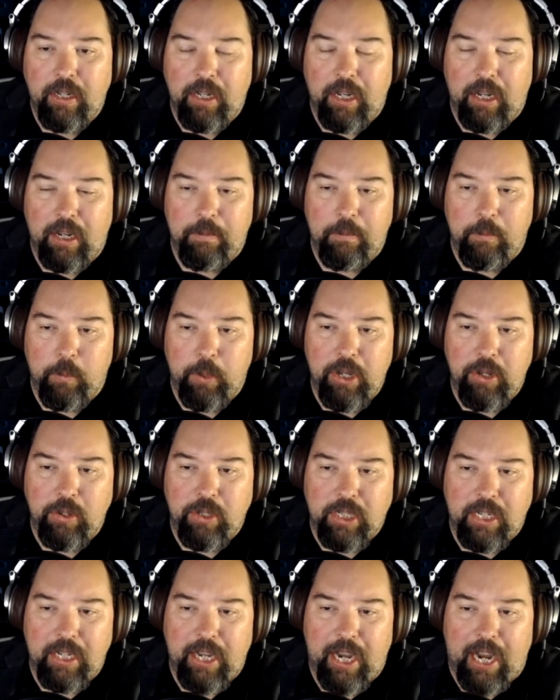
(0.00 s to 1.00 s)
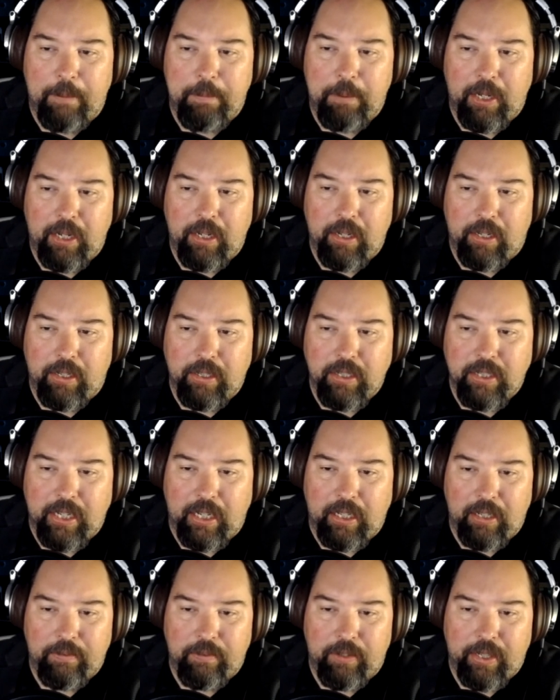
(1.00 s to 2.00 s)
um, what do you see happening on the state
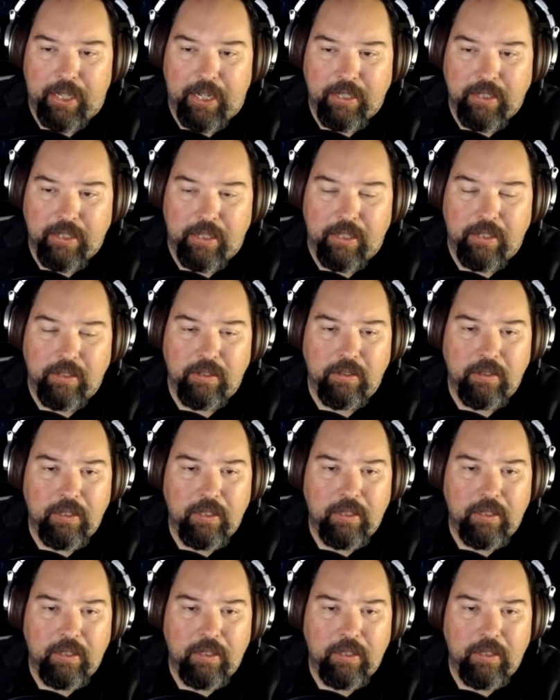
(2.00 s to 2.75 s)
level in that sense